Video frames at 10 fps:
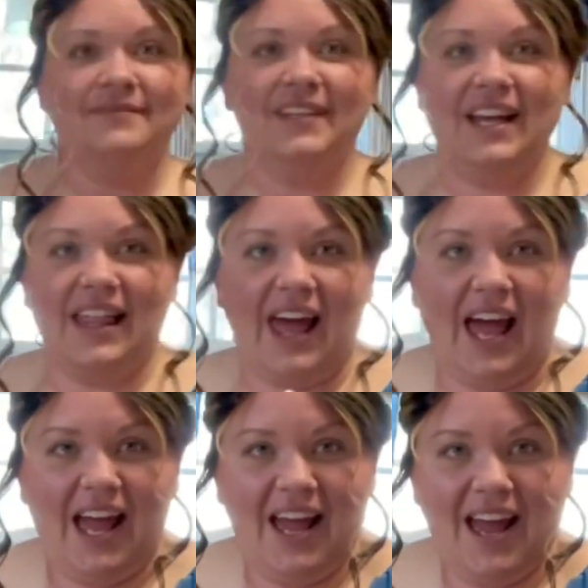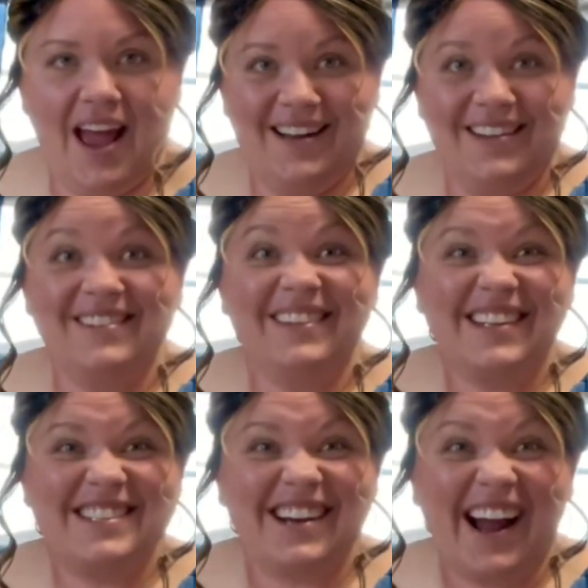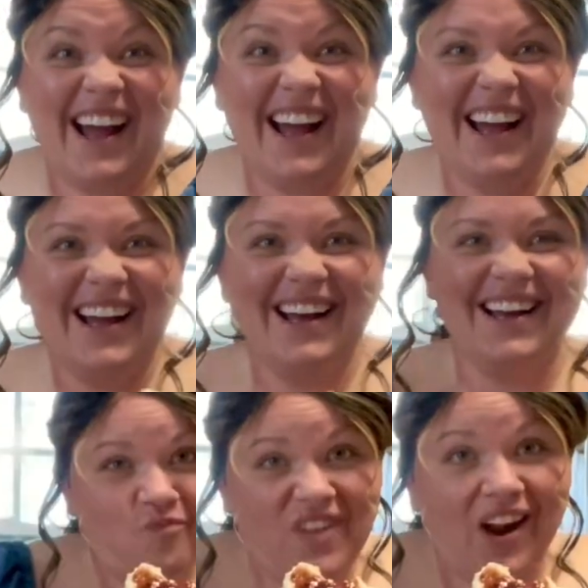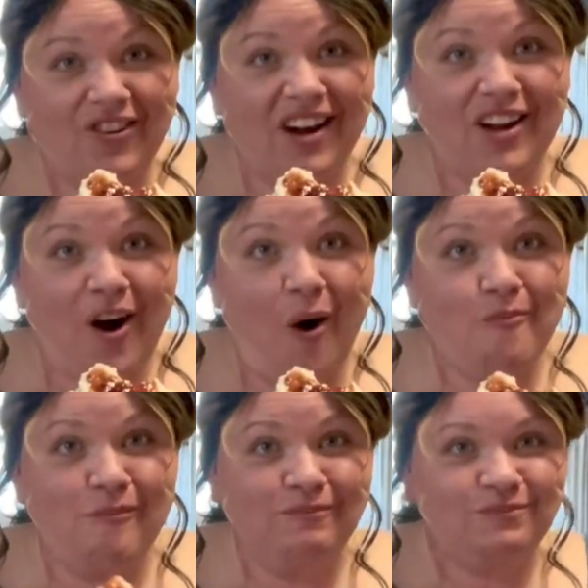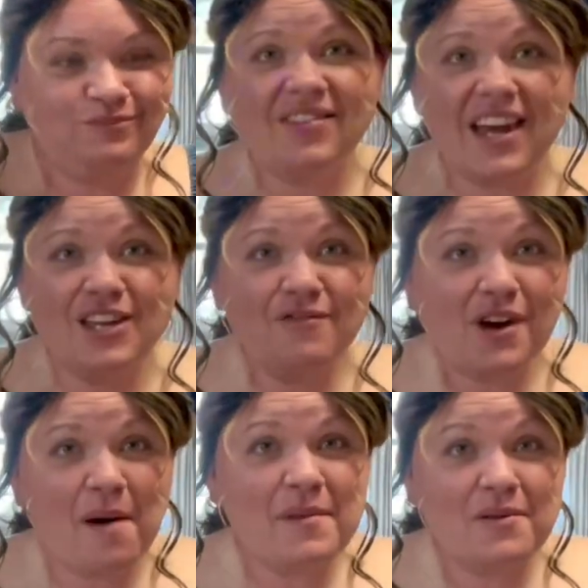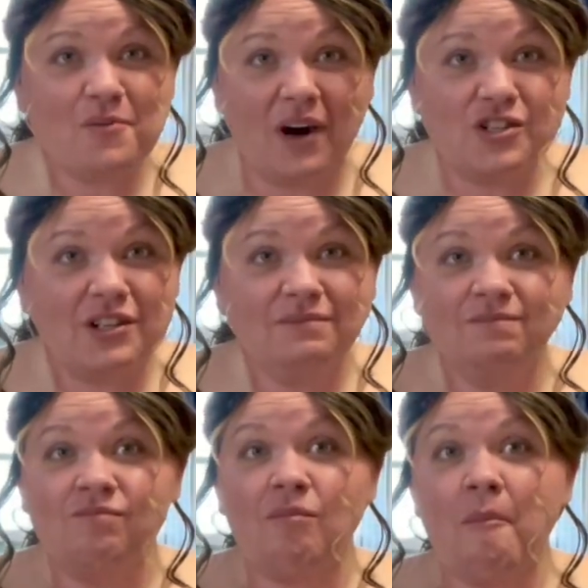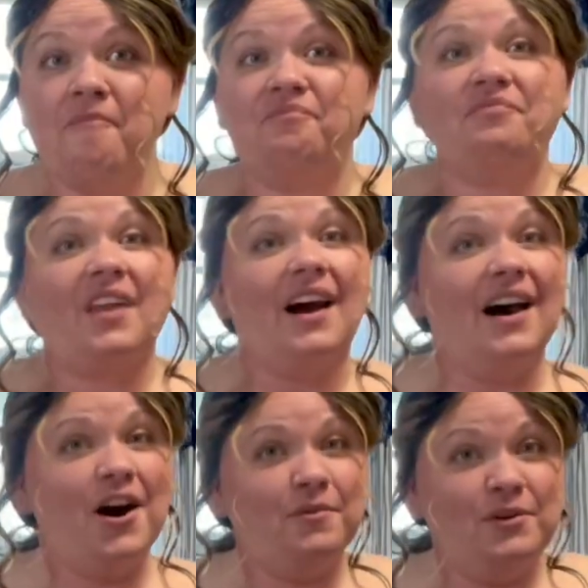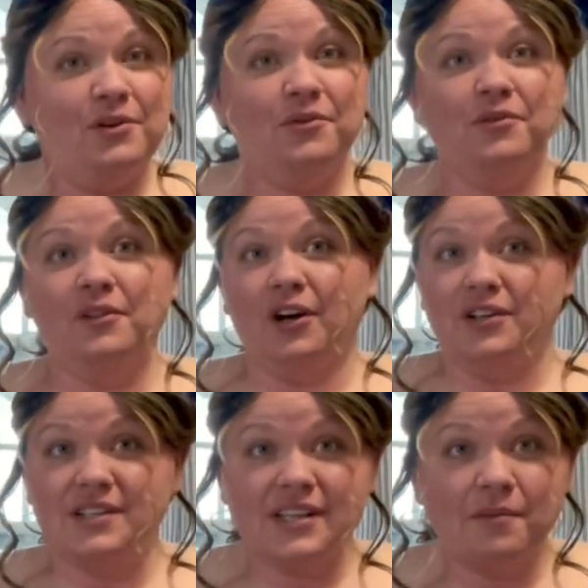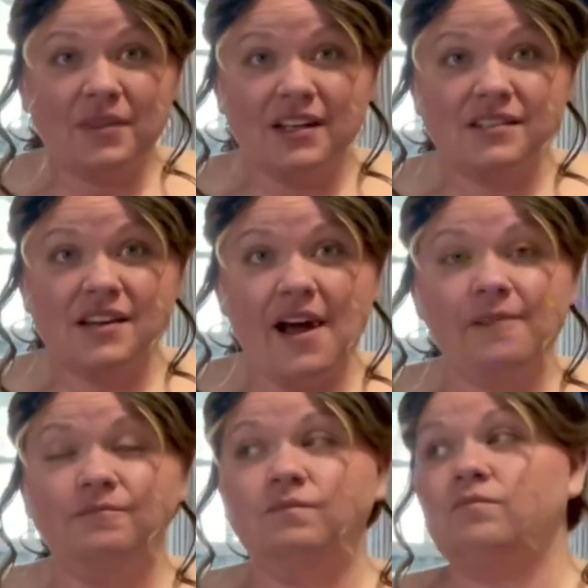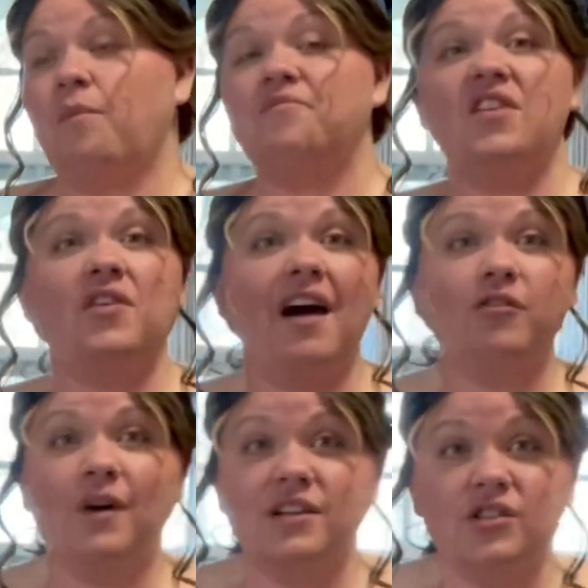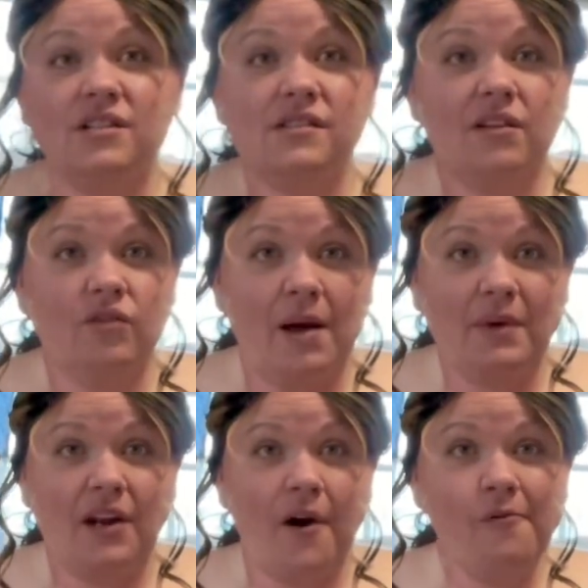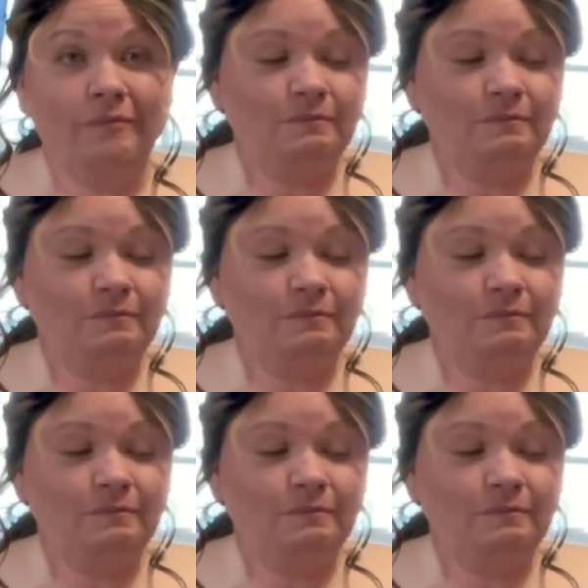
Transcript: Look at that. Let's try it. That'll take you home. Thank you for coming and watching. I hope you learned something today. If you have questions, let me know.